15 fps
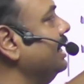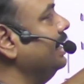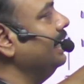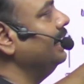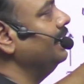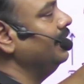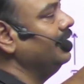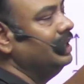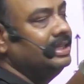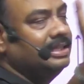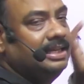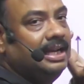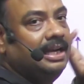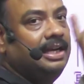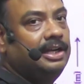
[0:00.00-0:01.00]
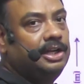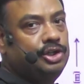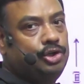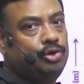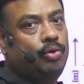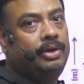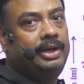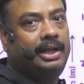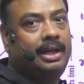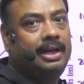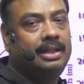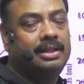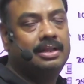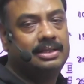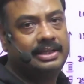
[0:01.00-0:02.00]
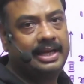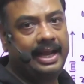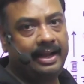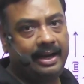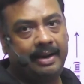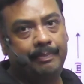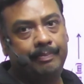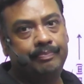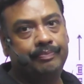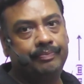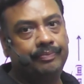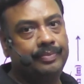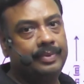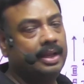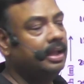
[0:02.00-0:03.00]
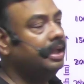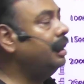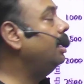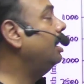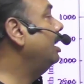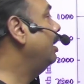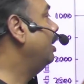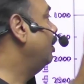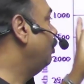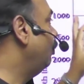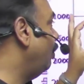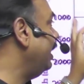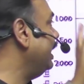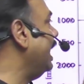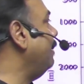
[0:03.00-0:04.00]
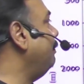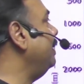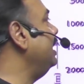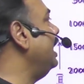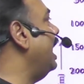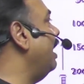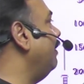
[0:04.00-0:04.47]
decreased here. It is shown here in this diagram. What happened after